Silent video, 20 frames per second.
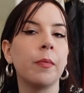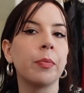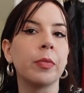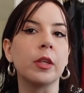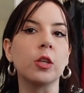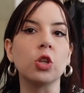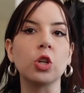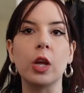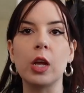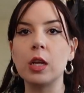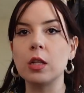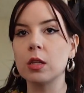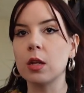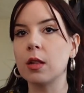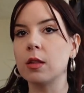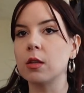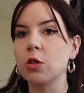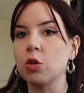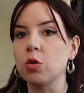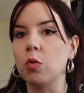The chain's
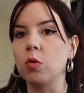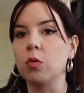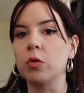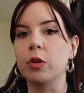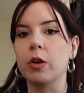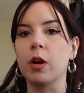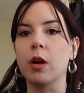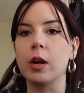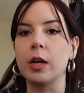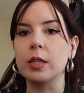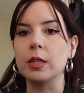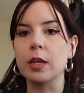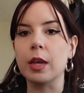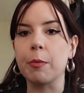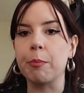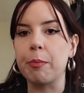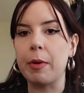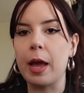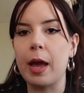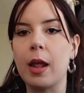on the shoulder. It's like
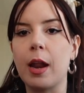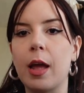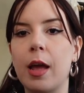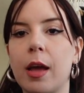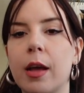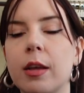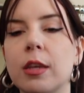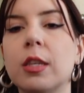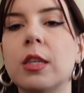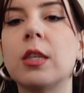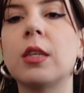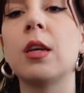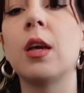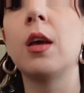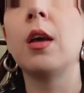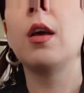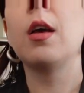badass.